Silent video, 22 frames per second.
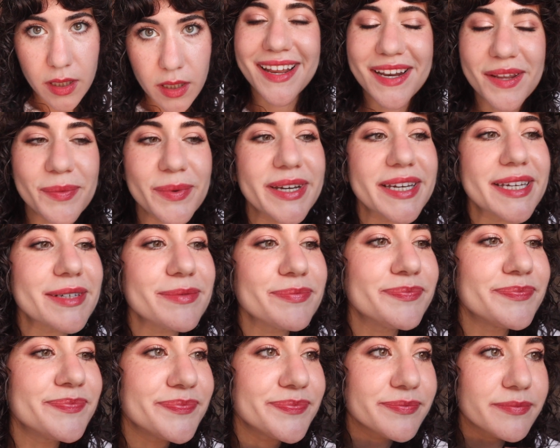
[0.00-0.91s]
Anyway,
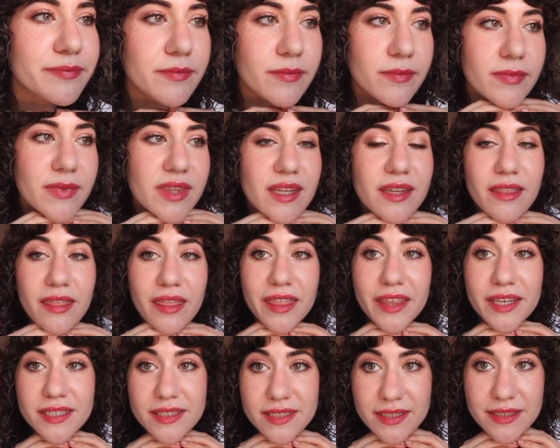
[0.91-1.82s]

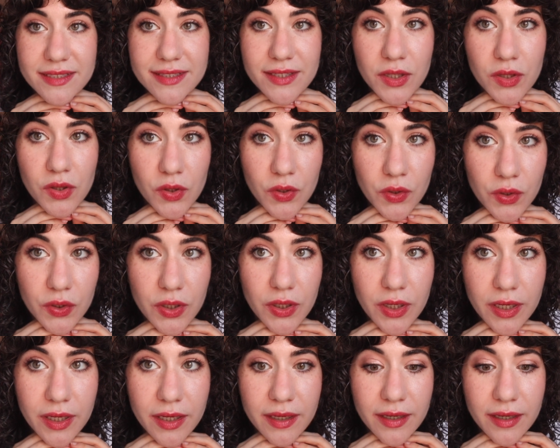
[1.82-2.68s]
this is the look.